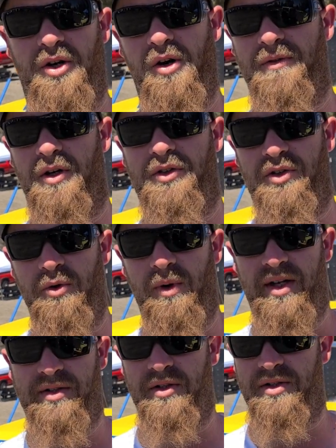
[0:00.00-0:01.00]
over to
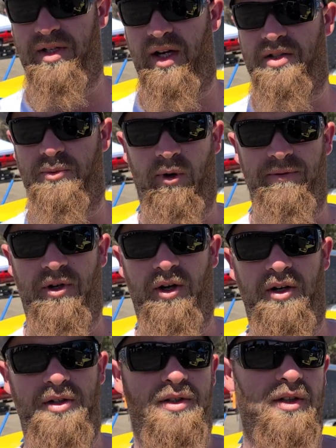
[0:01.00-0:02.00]
Western States Dwarf
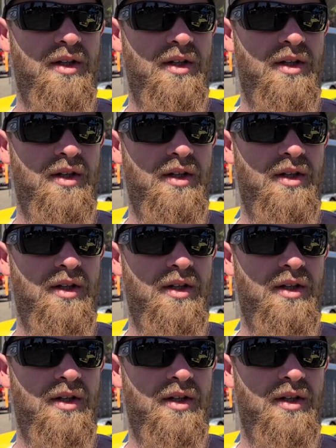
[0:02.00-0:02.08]
Cars.